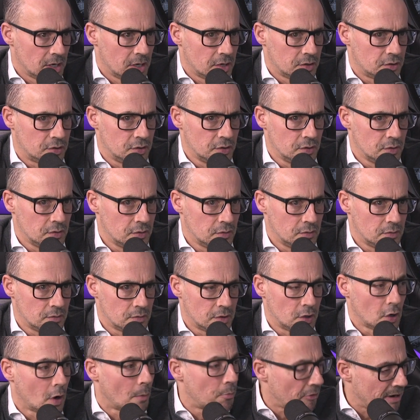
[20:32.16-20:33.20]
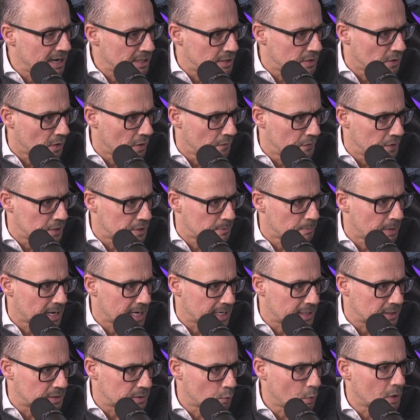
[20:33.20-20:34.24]
to the operator of the
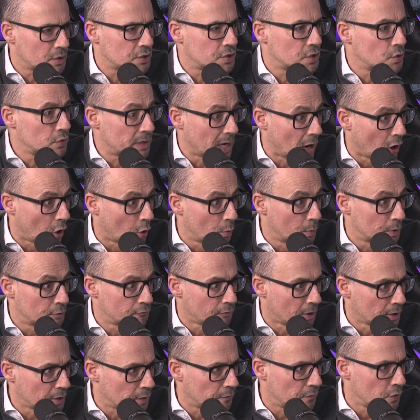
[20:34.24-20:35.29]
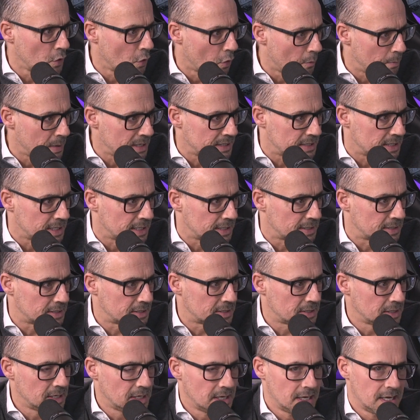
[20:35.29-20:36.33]
space whilst you get on with running of your
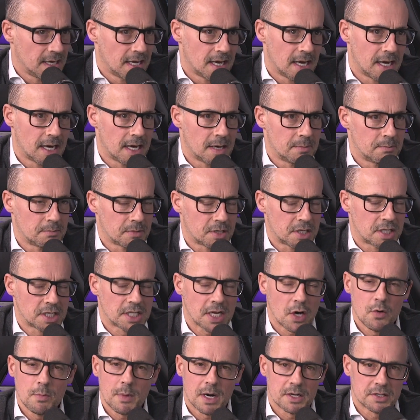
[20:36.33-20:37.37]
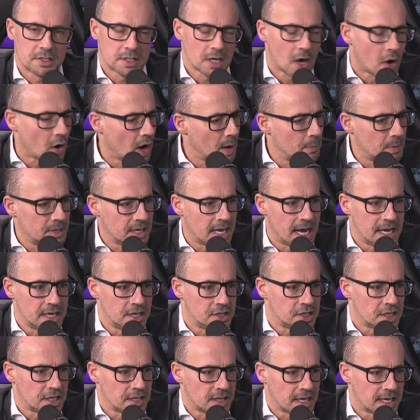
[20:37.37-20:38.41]
business, um, so much time and
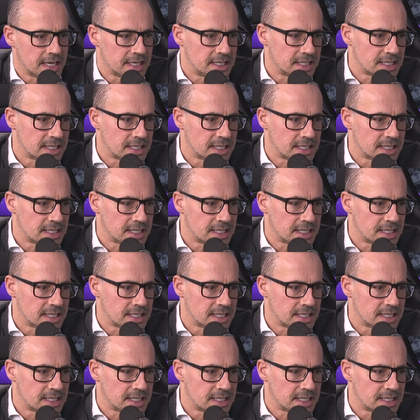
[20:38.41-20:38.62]
energy that is